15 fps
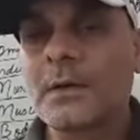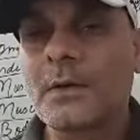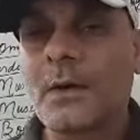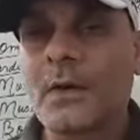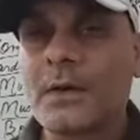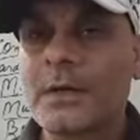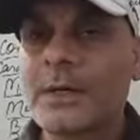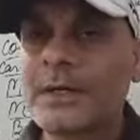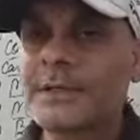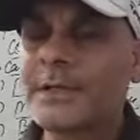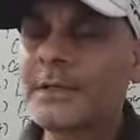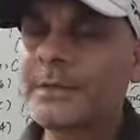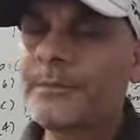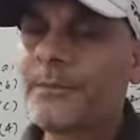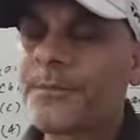
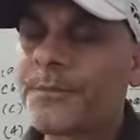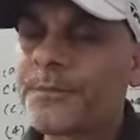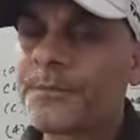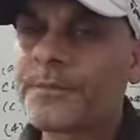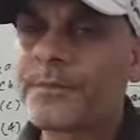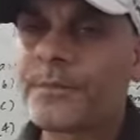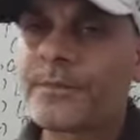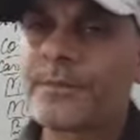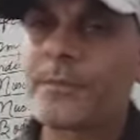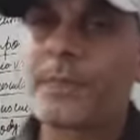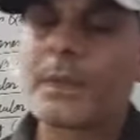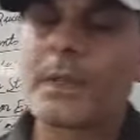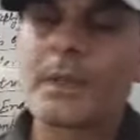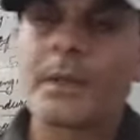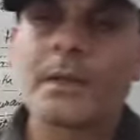Coordination
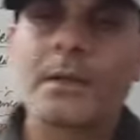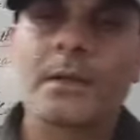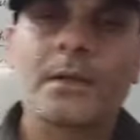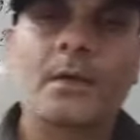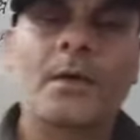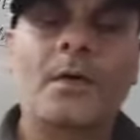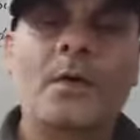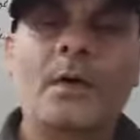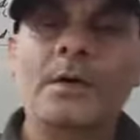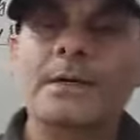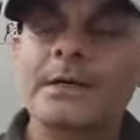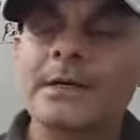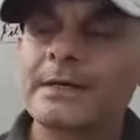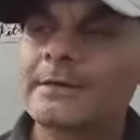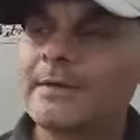or
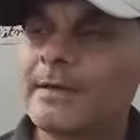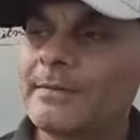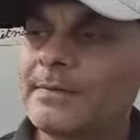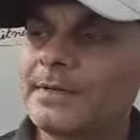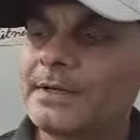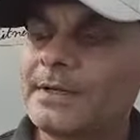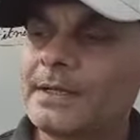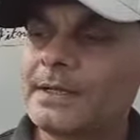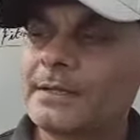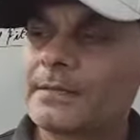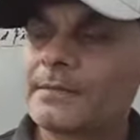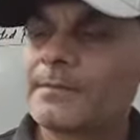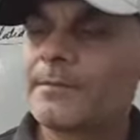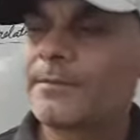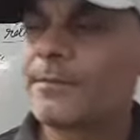coordinative ability
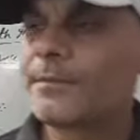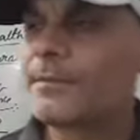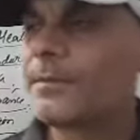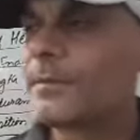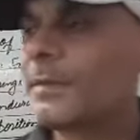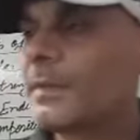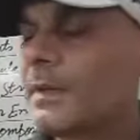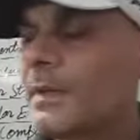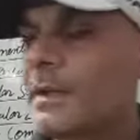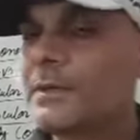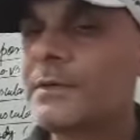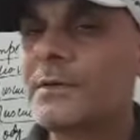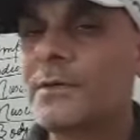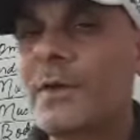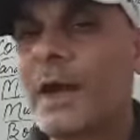
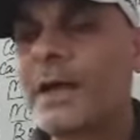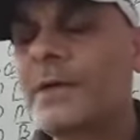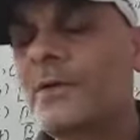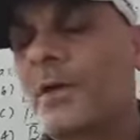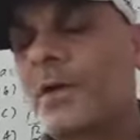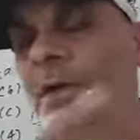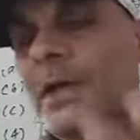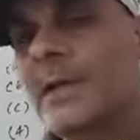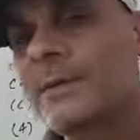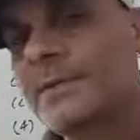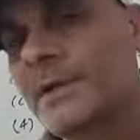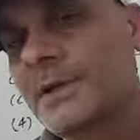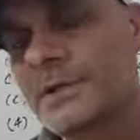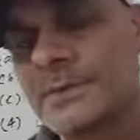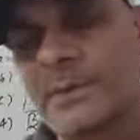is required in all games
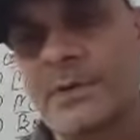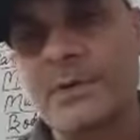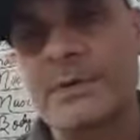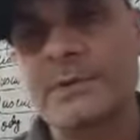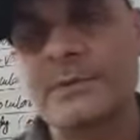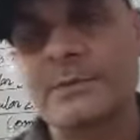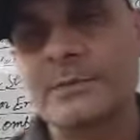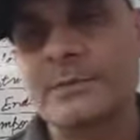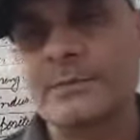and sports,